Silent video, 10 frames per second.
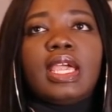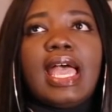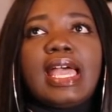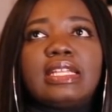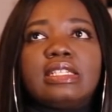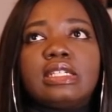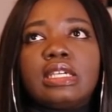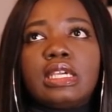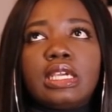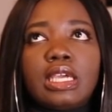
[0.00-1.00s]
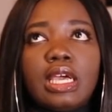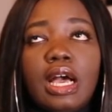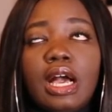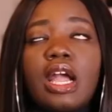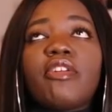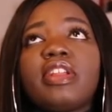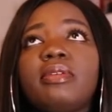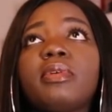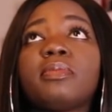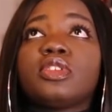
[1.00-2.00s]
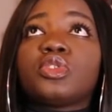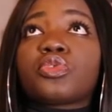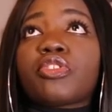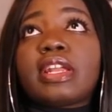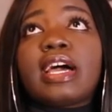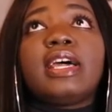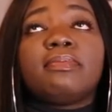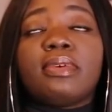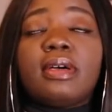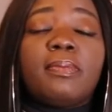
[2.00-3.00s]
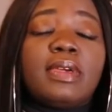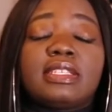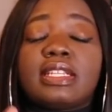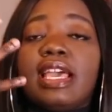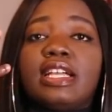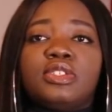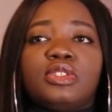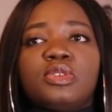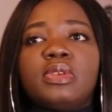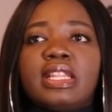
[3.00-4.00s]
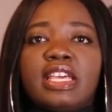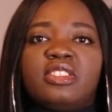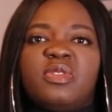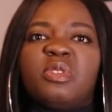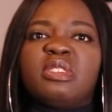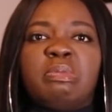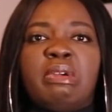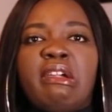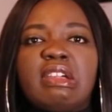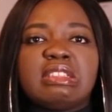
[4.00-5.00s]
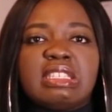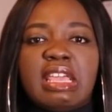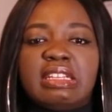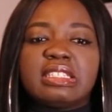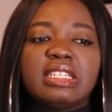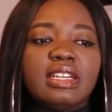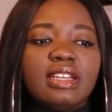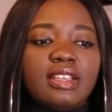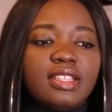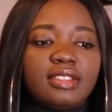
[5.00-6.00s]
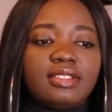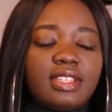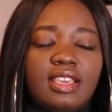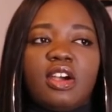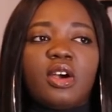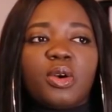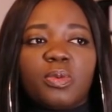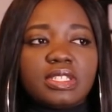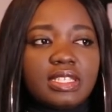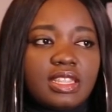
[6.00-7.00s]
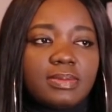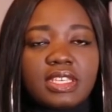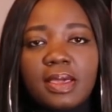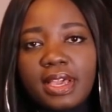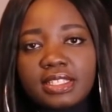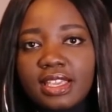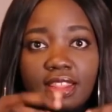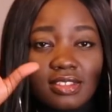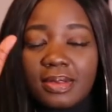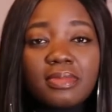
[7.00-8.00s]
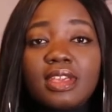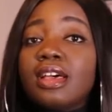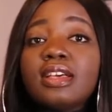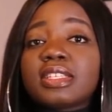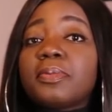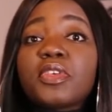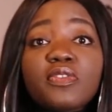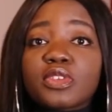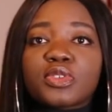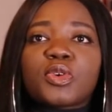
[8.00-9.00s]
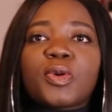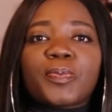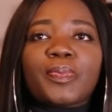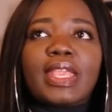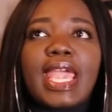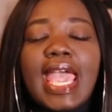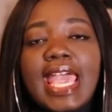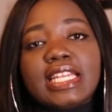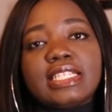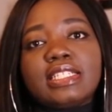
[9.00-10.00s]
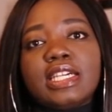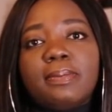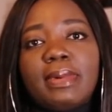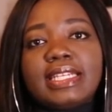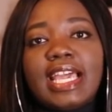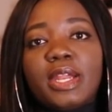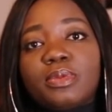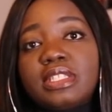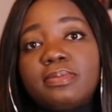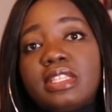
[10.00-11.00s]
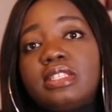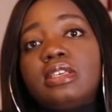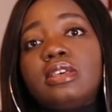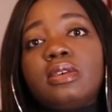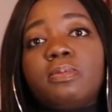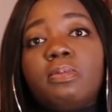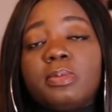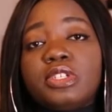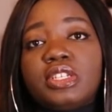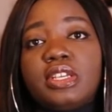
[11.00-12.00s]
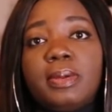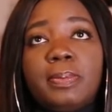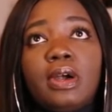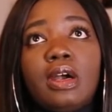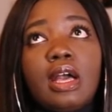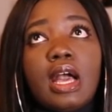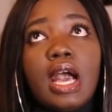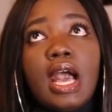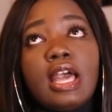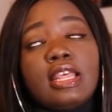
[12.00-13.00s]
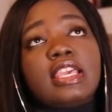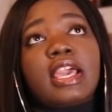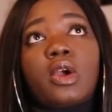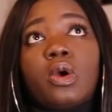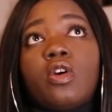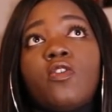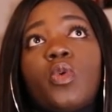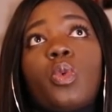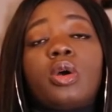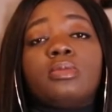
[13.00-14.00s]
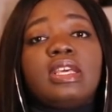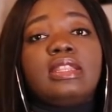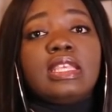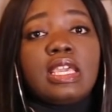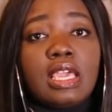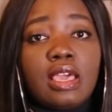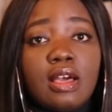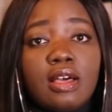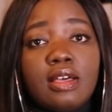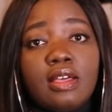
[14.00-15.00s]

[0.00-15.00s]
and I can't really remember the storyline, but it basically had to do with like divorced parents and the girl wanting them to get back together, something of the sort. And my dad wanted me to publish it, but I think I got overwhelmed at the